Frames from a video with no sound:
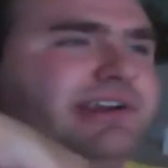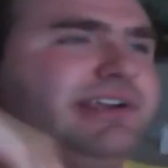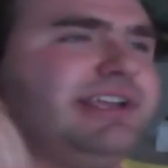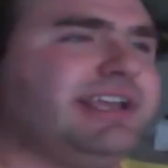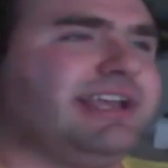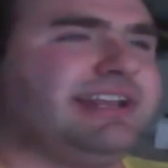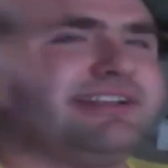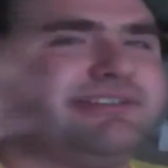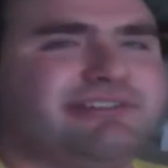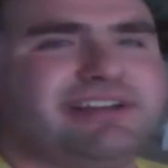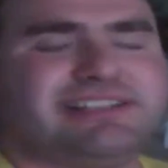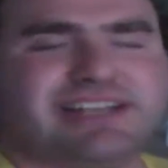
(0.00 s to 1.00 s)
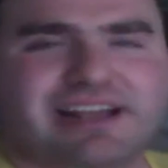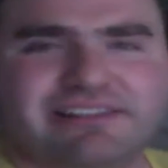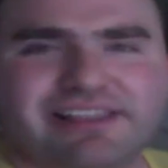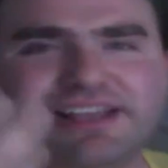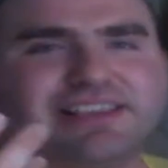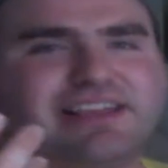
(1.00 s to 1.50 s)
there, and he creates, I
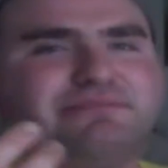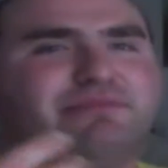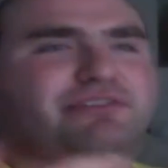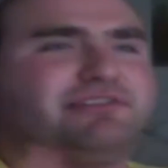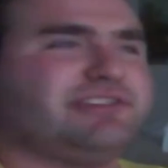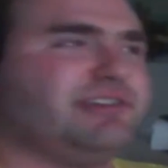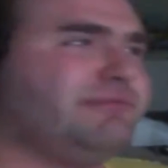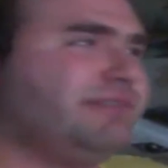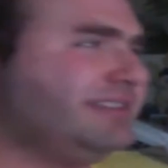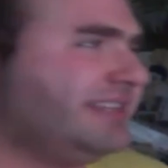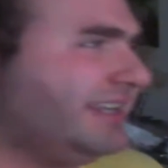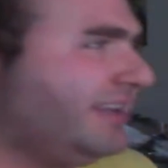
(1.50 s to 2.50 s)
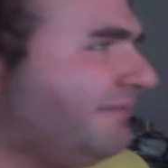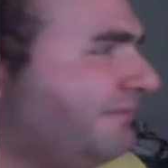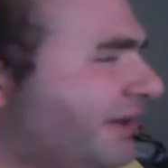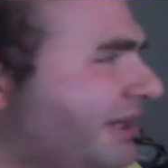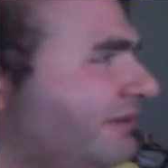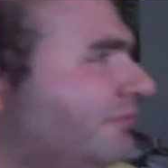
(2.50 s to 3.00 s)
like that part too, it's like a
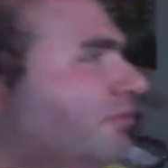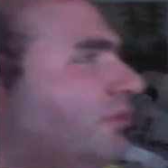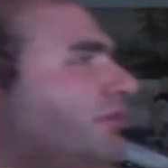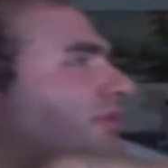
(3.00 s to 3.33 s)
fucking